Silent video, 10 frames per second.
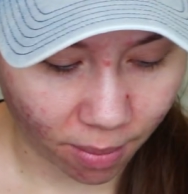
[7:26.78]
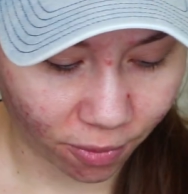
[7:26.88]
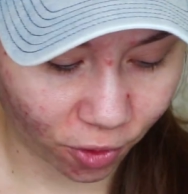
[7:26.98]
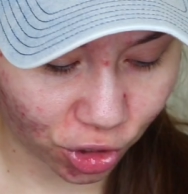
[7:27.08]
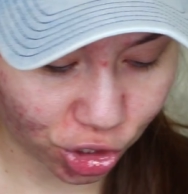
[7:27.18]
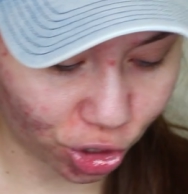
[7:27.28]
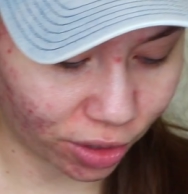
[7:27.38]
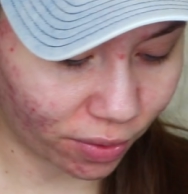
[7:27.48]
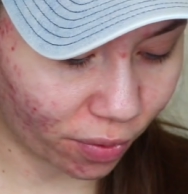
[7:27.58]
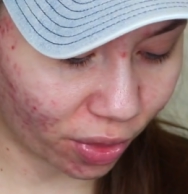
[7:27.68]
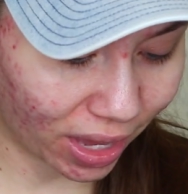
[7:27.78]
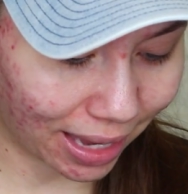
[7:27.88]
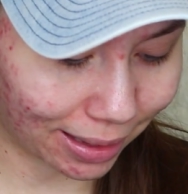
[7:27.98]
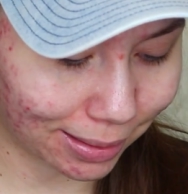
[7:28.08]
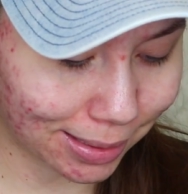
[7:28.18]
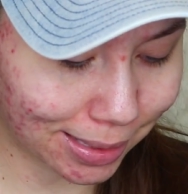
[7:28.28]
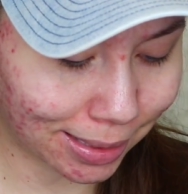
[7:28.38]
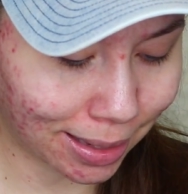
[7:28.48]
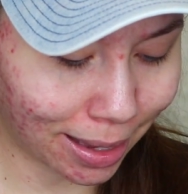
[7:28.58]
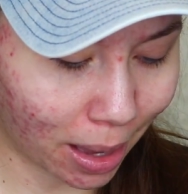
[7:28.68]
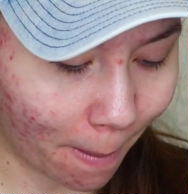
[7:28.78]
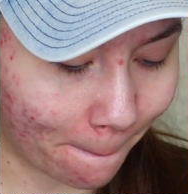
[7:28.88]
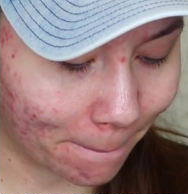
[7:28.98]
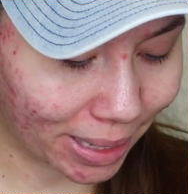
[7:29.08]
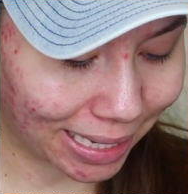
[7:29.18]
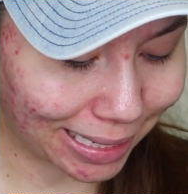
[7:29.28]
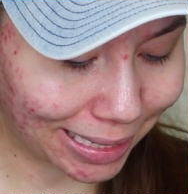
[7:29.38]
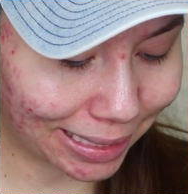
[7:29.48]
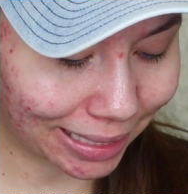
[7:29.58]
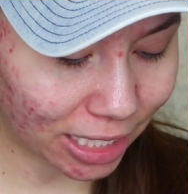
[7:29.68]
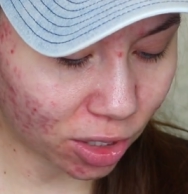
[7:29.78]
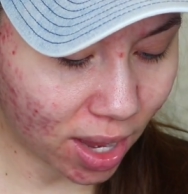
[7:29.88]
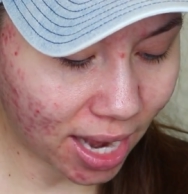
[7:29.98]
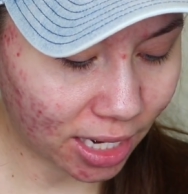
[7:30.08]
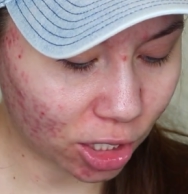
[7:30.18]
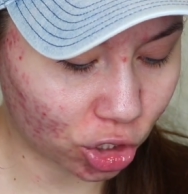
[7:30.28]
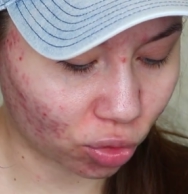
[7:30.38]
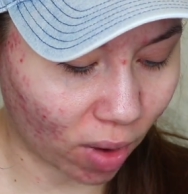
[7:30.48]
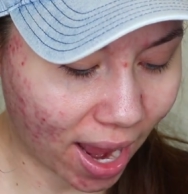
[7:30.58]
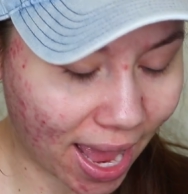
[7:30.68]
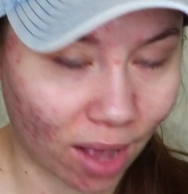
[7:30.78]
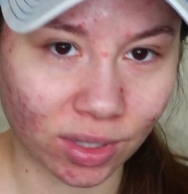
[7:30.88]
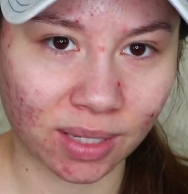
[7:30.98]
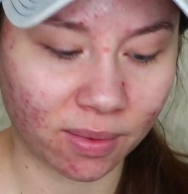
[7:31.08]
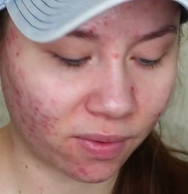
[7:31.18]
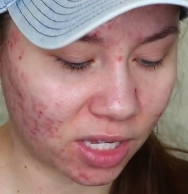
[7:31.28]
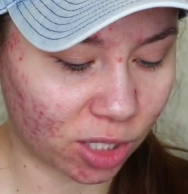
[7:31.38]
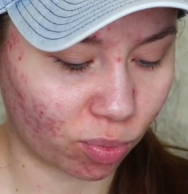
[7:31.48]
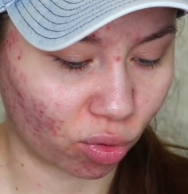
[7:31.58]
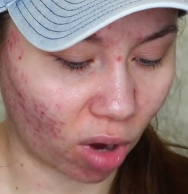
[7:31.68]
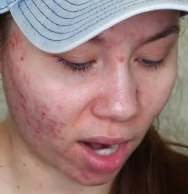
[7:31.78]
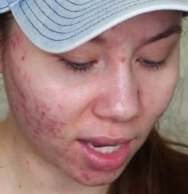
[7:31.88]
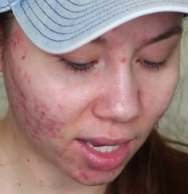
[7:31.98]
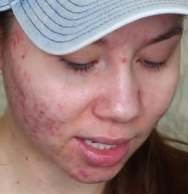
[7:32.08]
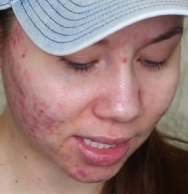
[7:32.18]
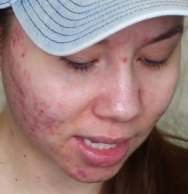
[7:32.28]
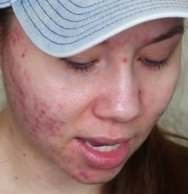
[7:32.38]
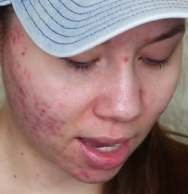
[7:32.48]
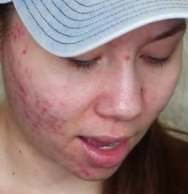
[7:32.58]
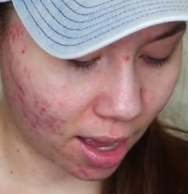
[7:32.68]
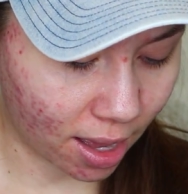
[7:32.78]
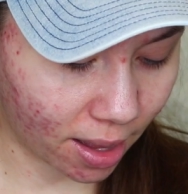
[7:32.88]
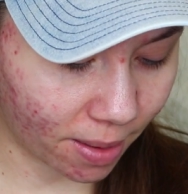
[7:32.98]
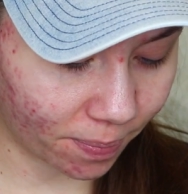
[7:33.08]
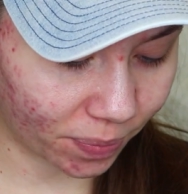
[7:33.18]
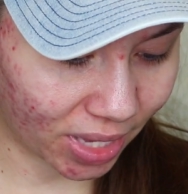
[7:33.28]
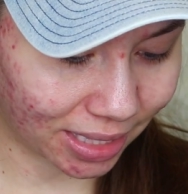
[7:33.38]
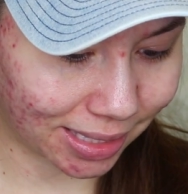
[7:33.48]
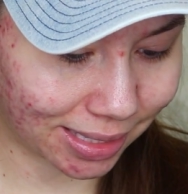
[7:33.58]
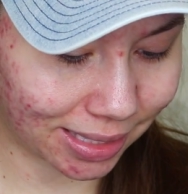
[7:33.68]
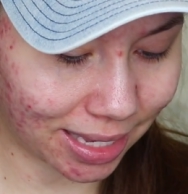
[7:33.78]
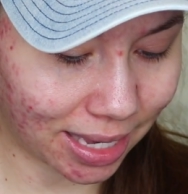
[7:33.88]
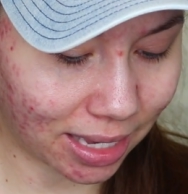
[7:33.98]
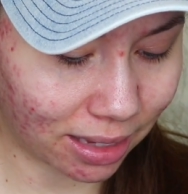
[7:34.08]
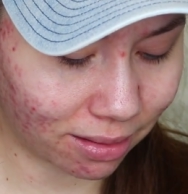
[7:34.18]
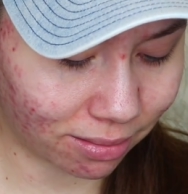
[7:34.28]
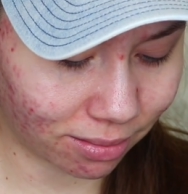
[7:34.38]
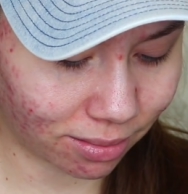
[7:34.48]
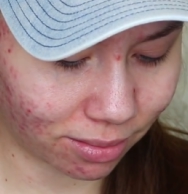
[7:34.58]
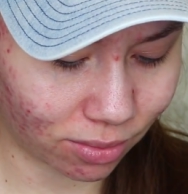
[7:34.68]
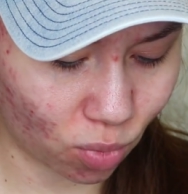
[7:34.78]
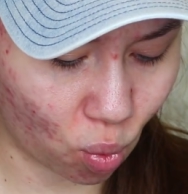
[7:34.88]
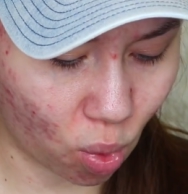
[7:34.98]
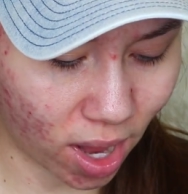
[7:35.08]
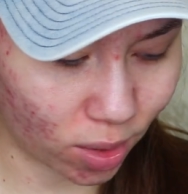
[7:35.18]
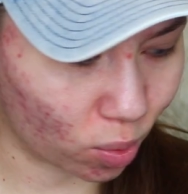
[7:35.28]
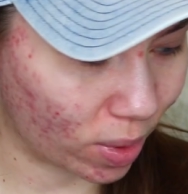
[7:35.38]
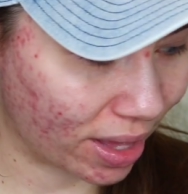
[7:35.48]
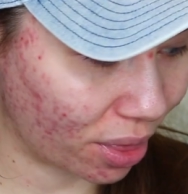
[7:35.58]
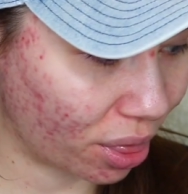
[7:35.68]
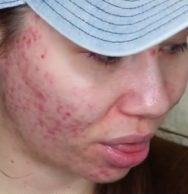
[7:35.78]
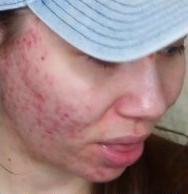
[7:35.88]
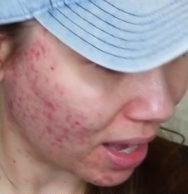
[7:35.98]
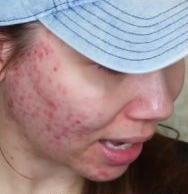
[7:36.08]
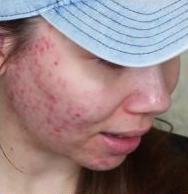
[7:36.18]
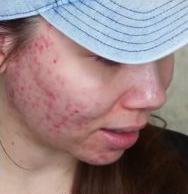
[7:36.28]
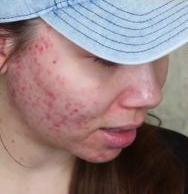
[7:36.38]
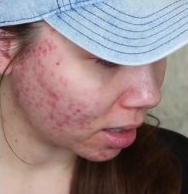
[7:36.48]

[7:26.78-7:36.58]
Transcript: for certain things. But let's go ahead and try out some of these products and see what we think.